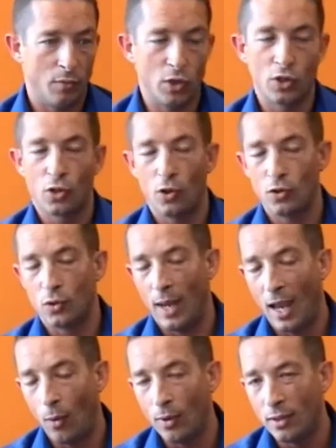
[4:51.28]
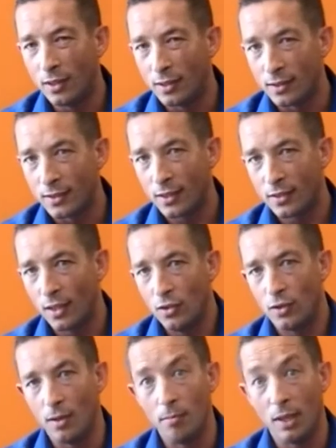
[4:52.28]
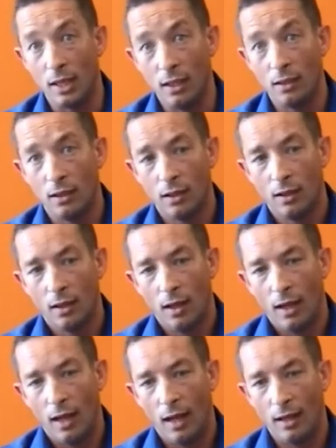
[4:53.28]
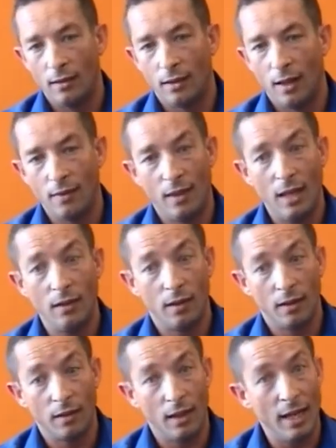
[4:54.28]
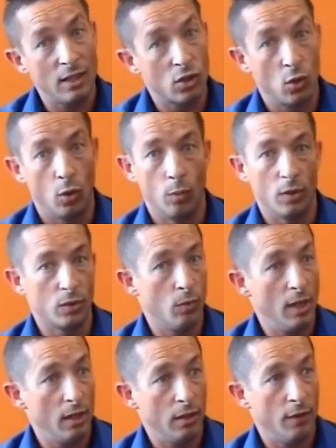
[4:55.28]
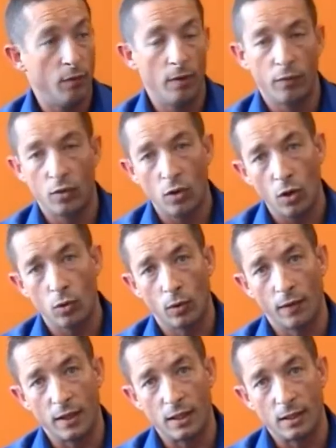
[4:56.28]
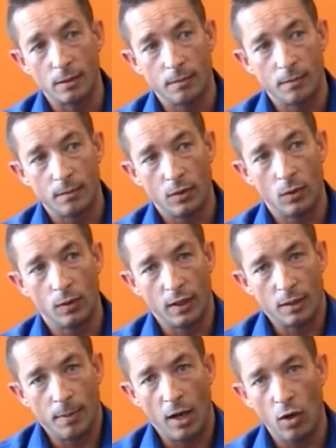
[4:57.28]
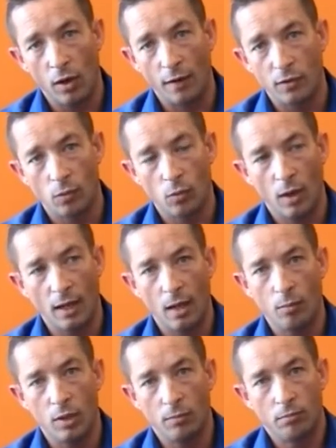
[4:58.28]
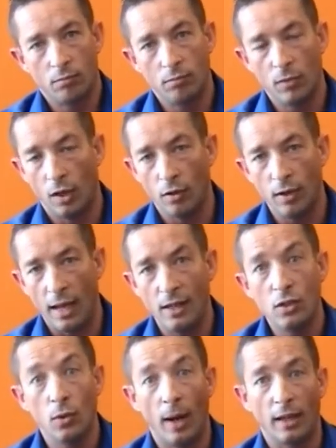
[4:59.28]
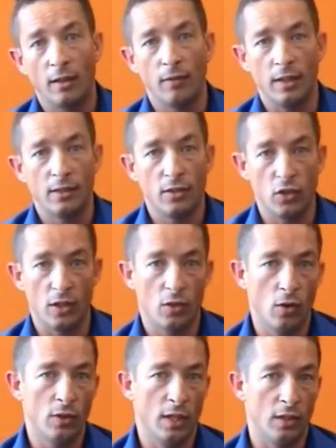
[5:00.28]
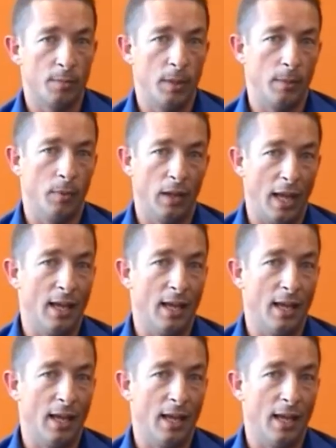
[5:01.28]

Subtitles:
Just shows you how inconsistent you can be. And then the next thought was, well, if we've got all all of these paragraphs, well, why can't we interactively suggest content to people